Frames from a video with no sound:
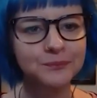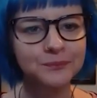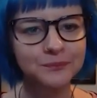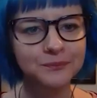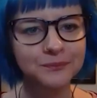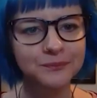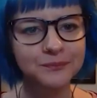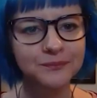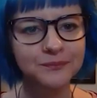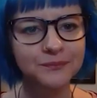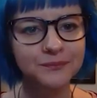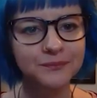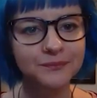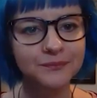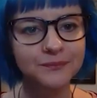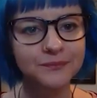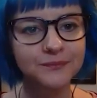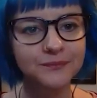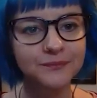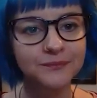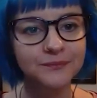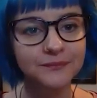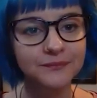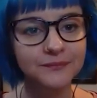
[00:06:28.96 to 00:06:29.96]

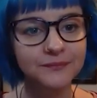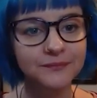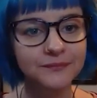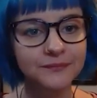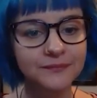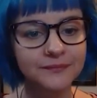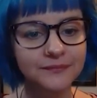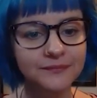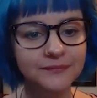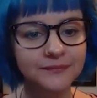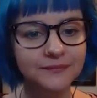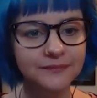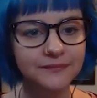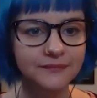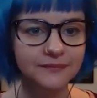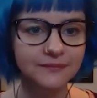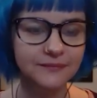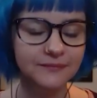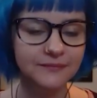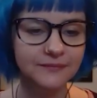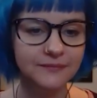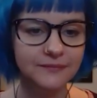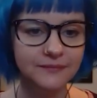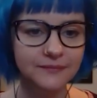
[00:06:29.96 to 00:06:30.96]

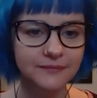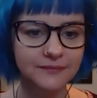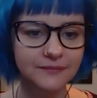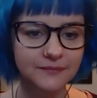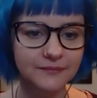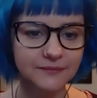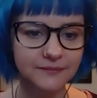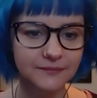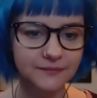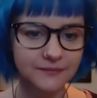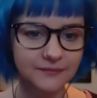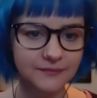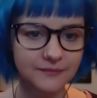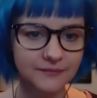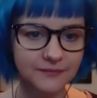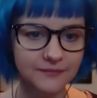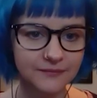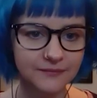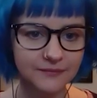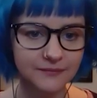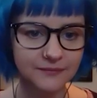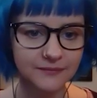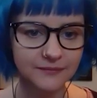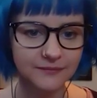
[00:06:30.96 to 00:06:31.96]

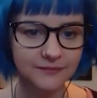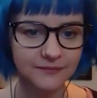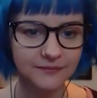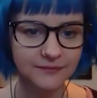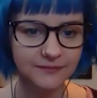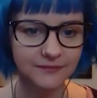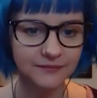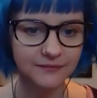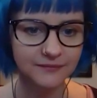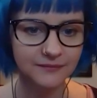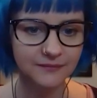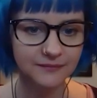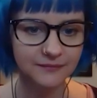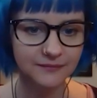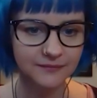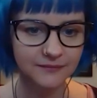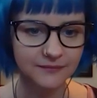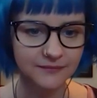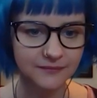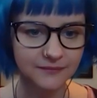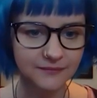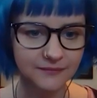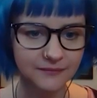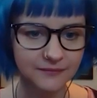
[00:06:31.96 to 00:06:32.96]

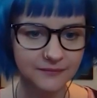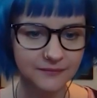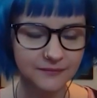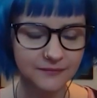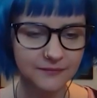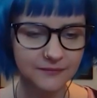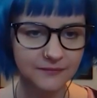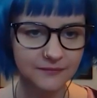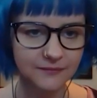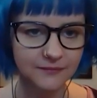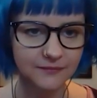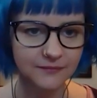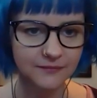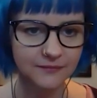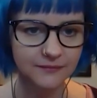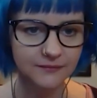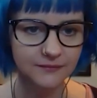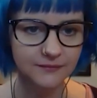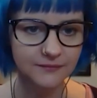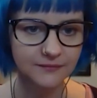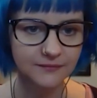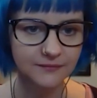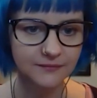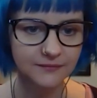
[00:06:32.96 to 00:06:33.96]

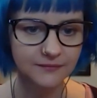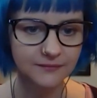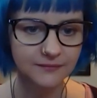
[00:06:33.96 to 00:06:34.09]
(not speaking)